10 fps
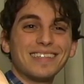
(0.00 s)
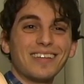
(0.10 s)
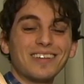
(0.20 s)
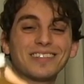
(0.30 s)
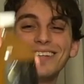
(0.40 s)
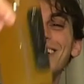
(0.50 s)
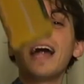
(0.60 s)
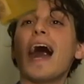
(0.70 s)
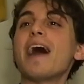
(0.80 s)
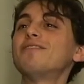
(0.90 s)
this thing looks
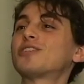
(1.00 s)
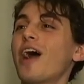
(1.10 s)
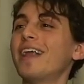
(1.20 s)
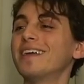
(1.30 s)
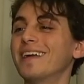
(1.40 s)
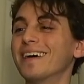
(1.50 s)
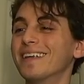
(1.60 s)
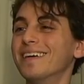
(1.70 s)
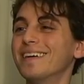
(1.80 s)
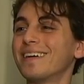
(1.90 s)
good. I haven't tried it
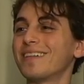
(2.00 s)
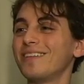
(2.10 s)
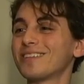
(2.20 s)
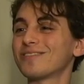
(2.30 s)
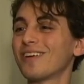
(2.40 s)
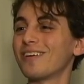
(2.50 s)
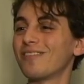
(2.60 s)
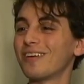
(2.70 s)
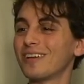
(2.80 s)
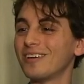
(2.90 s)
yet. It looks very,
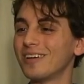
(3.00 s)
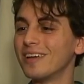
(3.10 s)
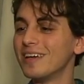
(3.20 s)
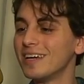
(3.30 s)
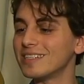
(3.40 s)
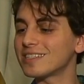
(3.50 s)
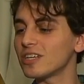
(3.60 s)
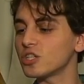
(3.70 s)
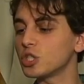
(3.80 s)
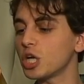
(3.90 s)
very good. It
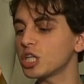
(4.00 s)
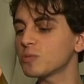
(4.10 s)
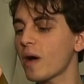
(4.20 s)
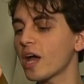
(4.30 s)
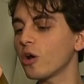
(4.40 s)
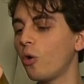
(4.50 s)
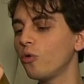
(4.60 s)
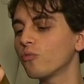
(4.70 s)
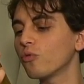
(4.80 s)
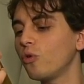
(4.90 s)
says judged by
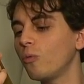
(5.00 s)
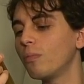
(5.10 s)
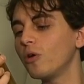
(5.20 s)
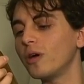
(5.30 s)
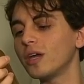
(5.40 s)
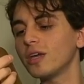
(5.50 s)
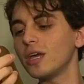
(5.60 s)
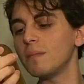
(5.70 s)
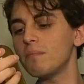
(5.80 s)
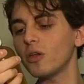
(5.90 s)
Golden Rule Brewing
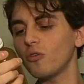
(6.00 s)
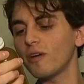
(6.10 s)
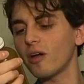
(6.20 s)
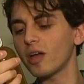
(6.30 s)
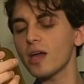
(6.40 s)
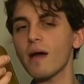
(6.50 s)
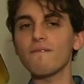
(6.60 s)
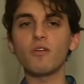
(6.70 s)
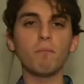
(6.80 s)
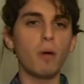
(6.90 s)
in Middlebury,
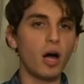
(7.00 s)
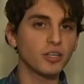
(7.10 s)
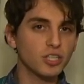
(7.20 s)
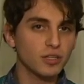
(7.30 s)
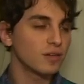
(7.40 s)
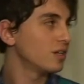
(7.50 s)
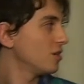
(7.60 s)
Vermont.